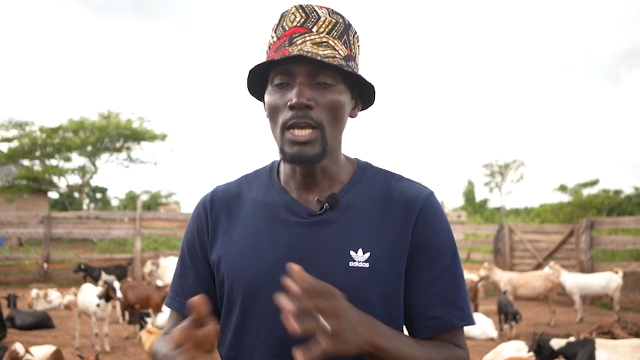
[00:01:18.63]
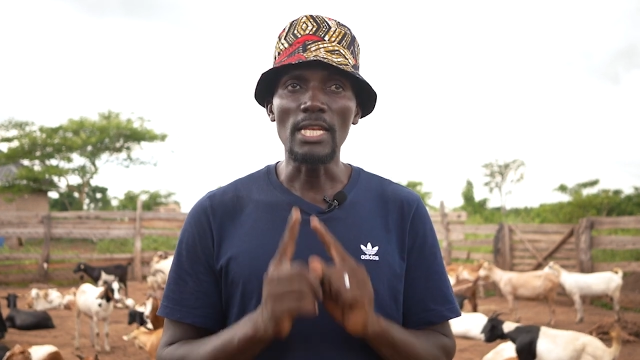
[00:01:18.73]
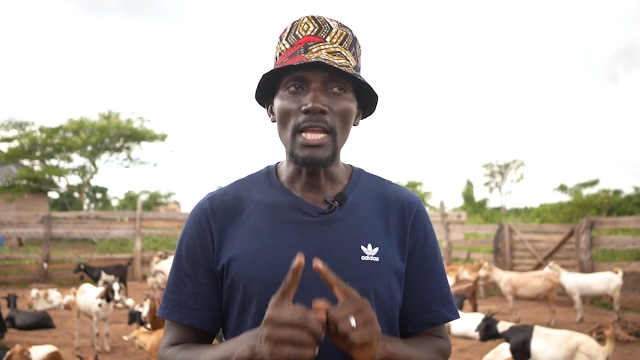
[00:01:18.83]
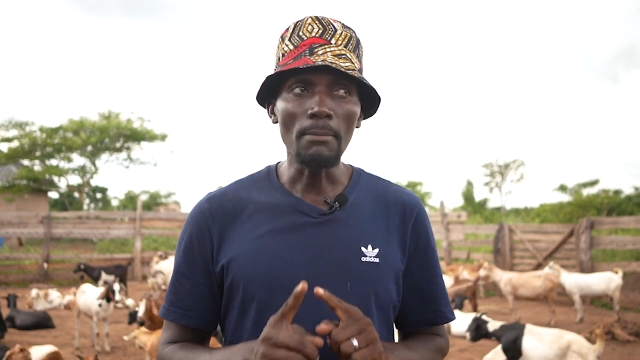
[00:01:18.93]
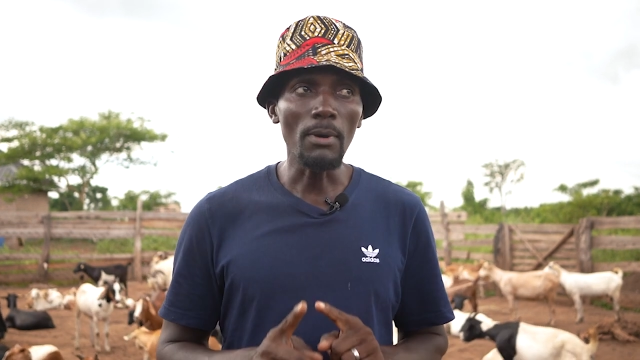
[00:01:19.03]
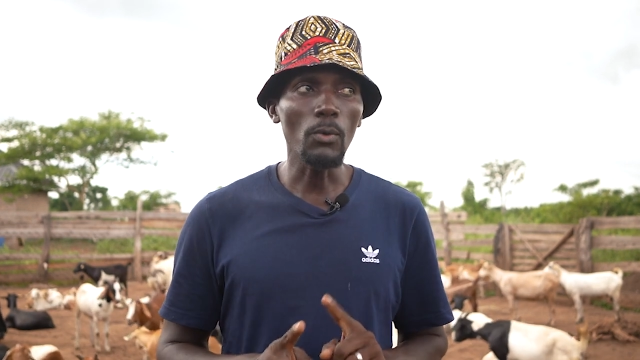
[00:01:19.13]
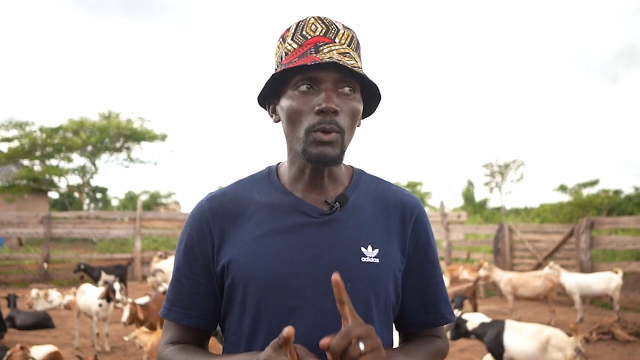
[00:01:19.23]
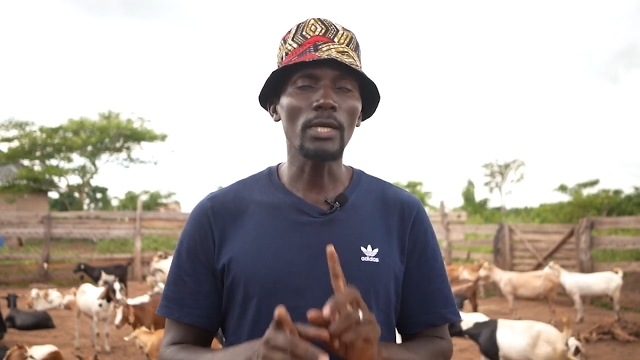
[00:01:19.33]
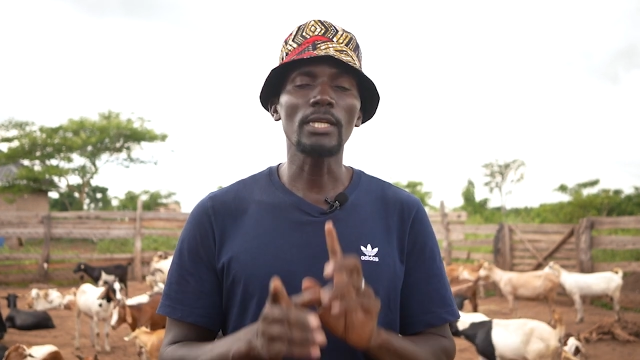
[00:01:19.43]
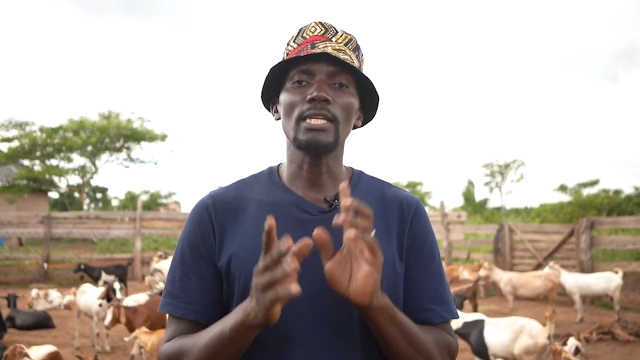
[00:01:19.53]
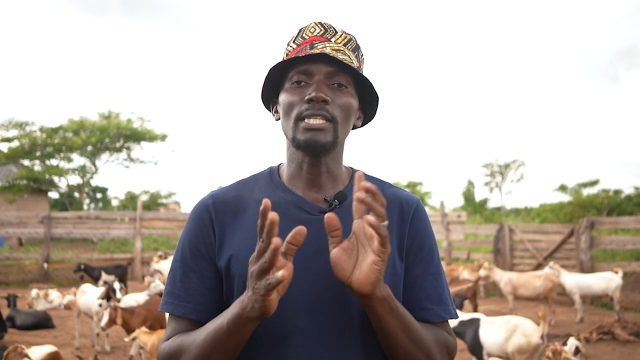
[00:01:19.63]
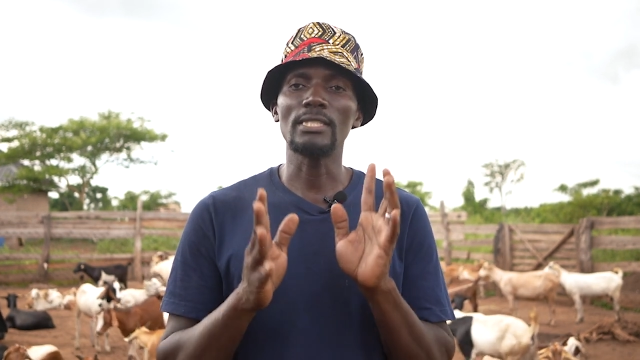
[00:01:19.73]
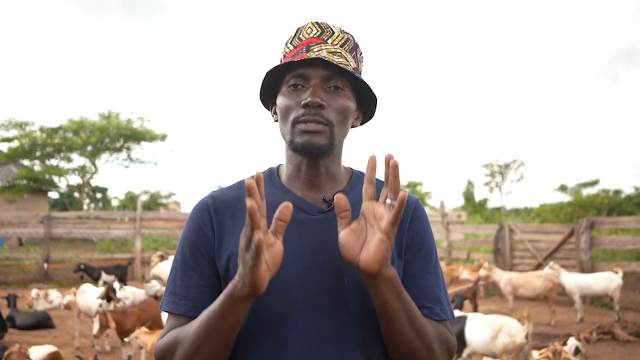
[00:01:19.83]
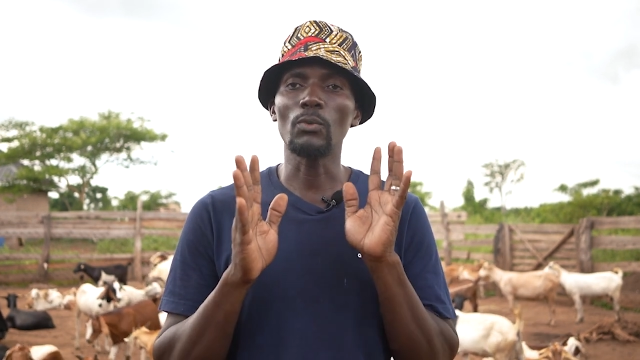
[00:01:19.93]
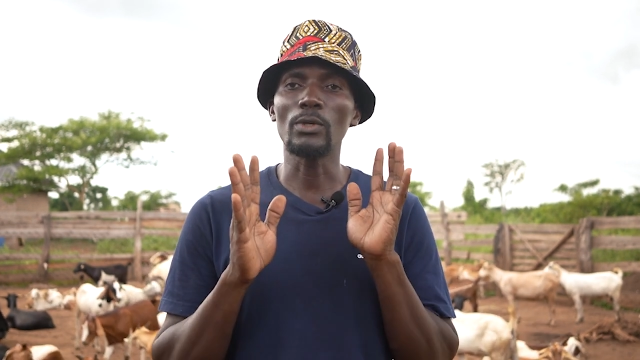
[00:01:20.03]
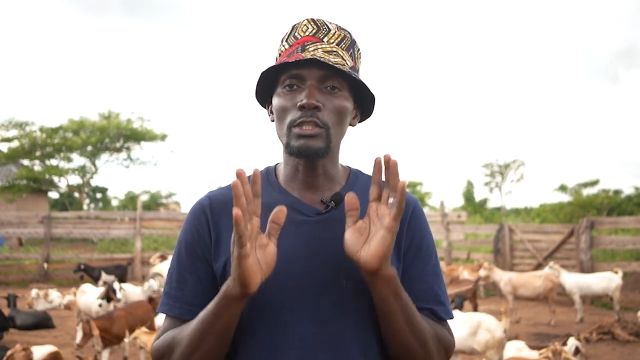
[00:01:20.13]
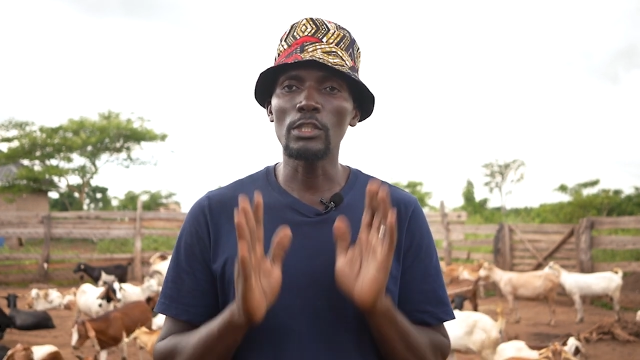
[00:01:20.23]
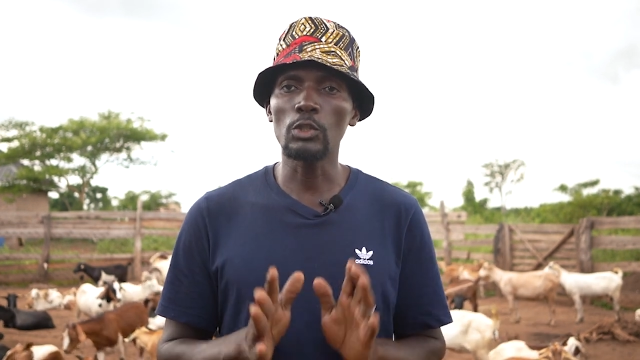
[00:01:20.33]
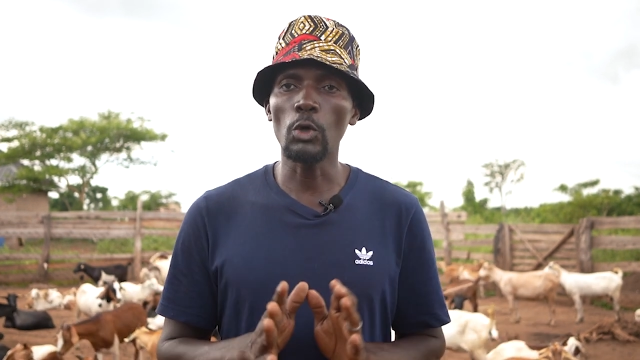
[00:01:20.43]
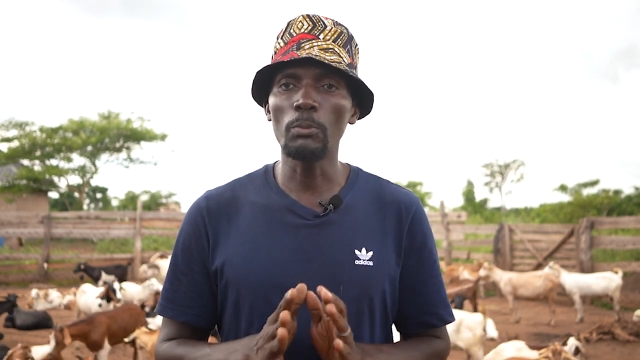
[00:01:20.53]
Number one is we
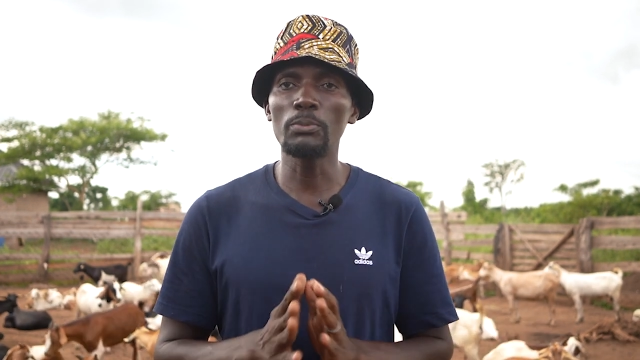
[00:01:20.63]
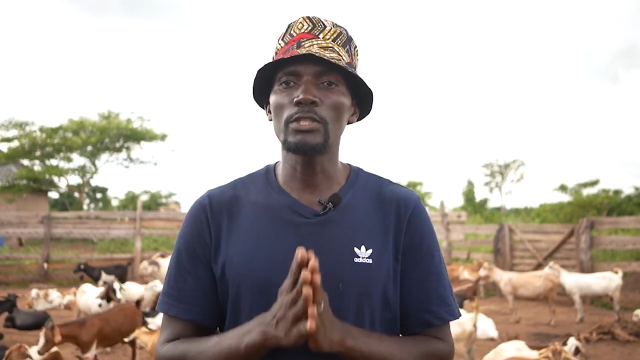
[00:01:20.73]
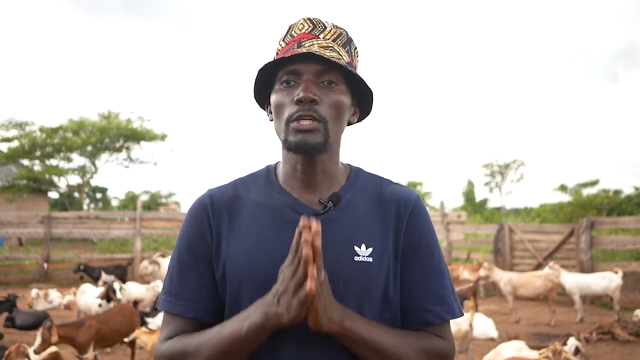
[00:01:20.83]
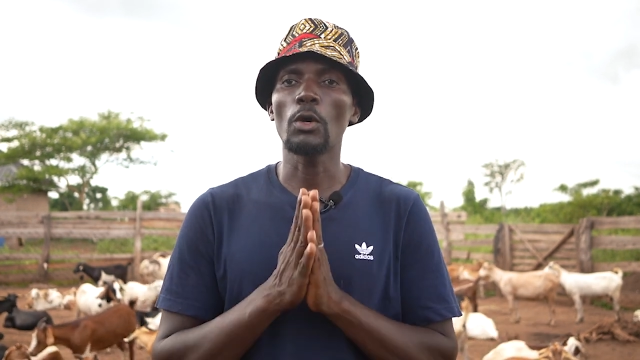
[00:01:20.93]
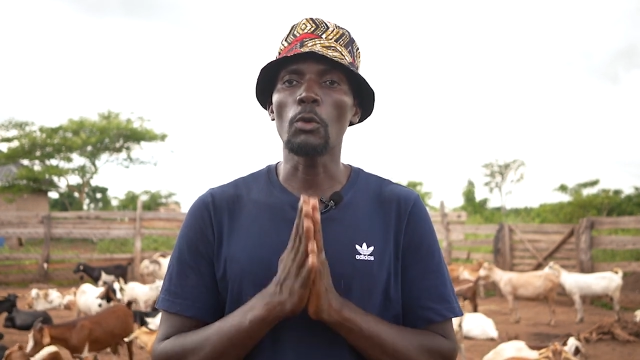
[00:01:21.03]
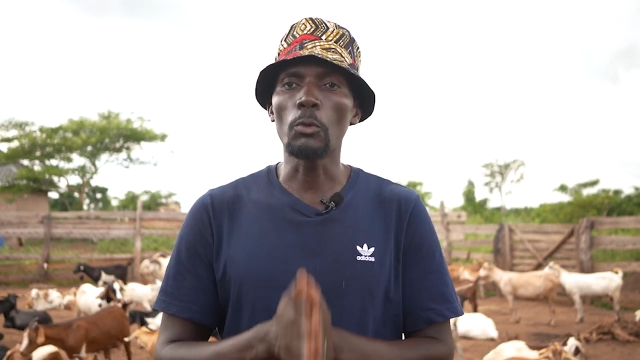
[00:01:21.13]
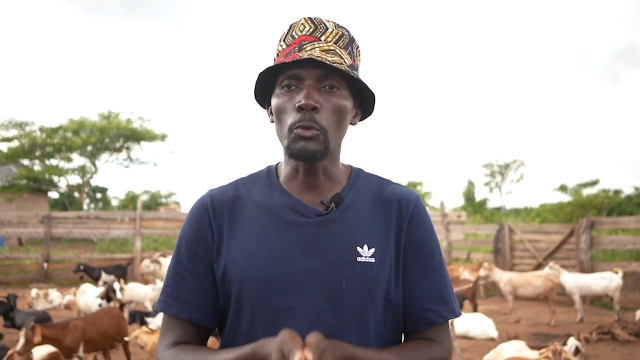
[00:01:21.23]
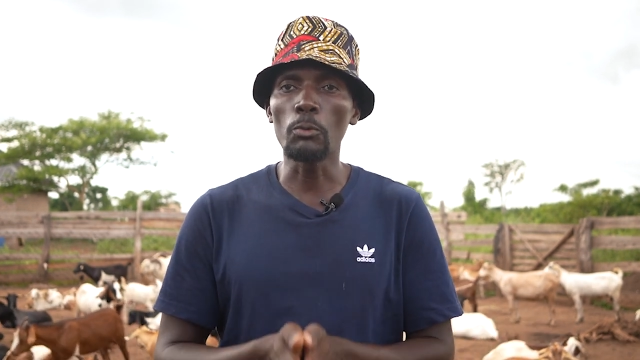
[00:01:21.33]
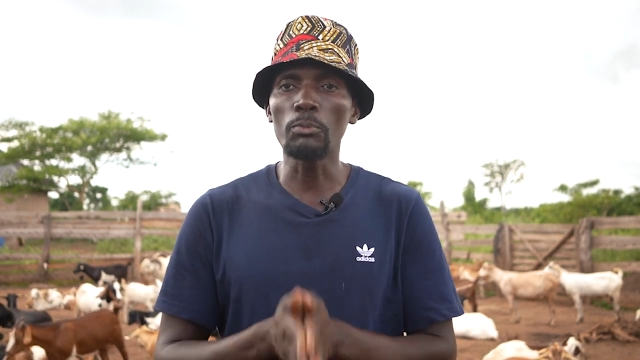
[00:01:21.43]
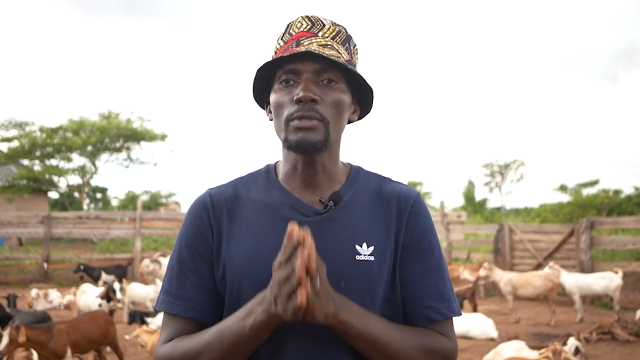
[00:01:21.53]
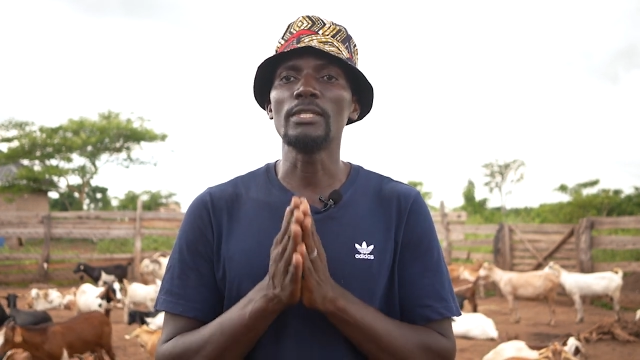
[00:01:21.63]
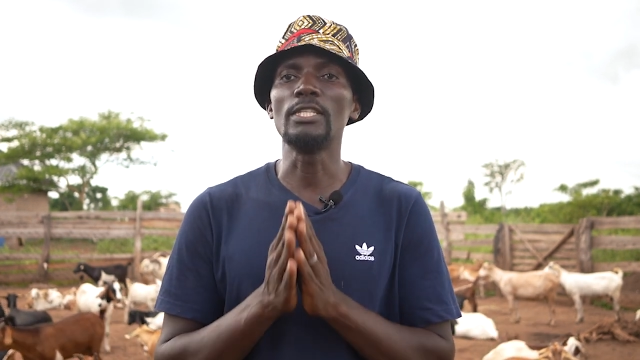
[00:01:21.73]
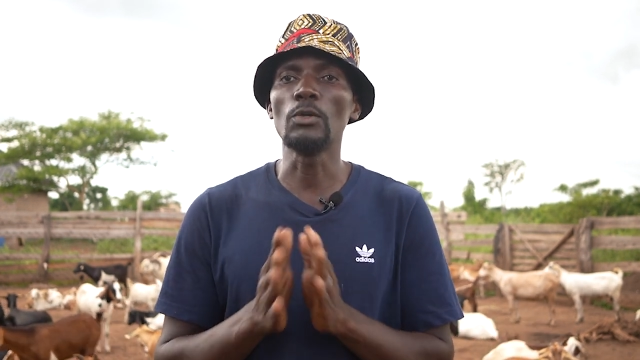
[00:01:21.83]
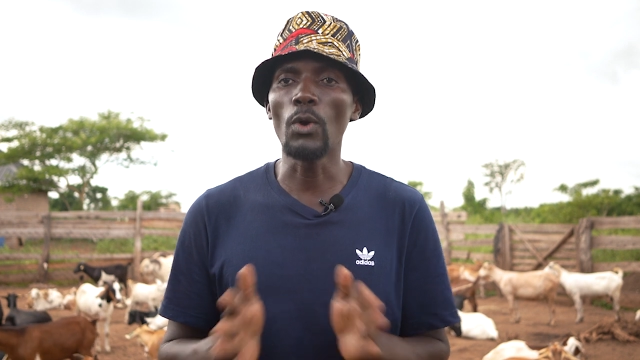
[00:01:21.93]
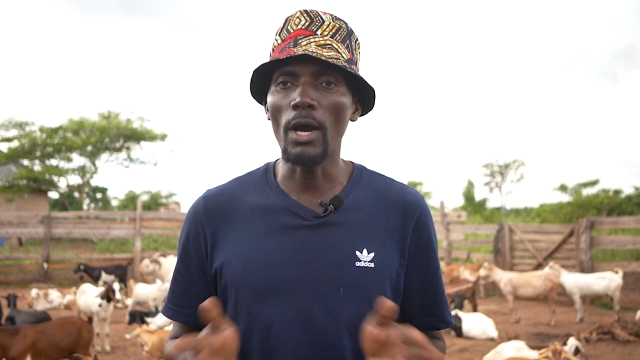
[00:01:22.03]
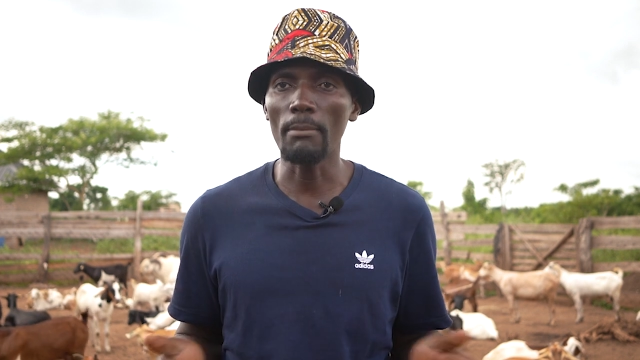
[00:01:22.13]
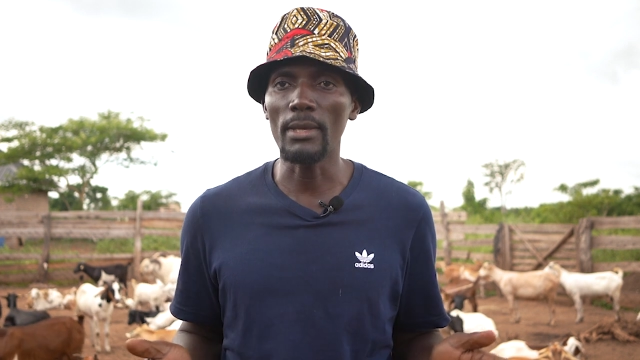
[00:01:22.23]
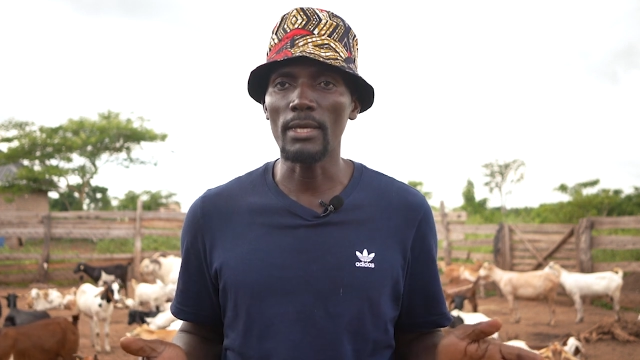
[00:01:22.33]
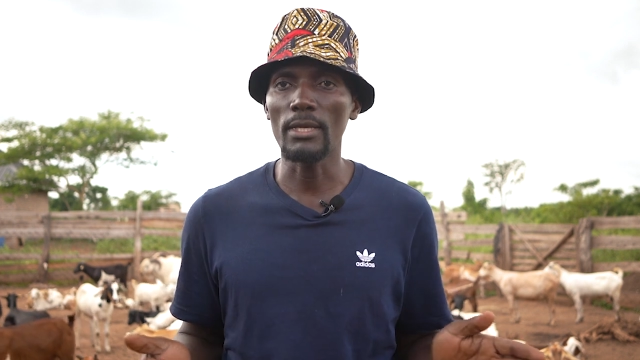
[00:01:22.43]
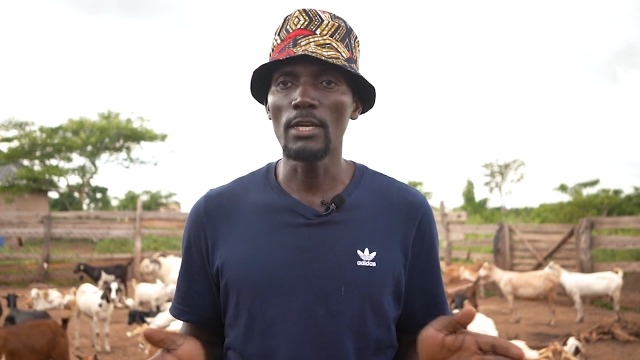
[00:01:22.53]
stopped group
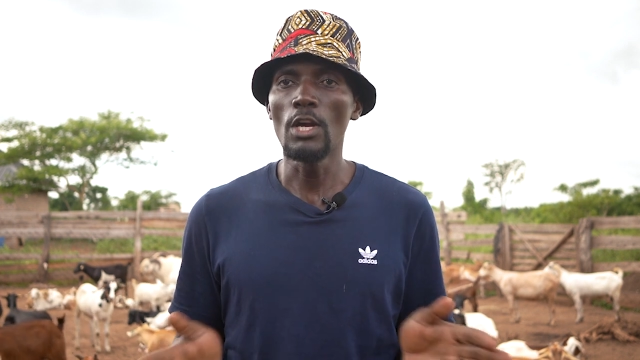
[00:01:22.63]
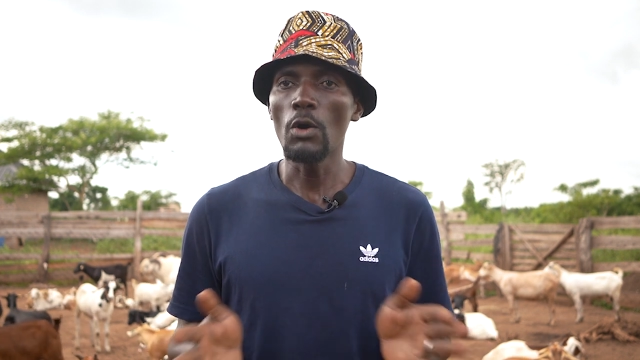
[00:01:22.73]
deworming.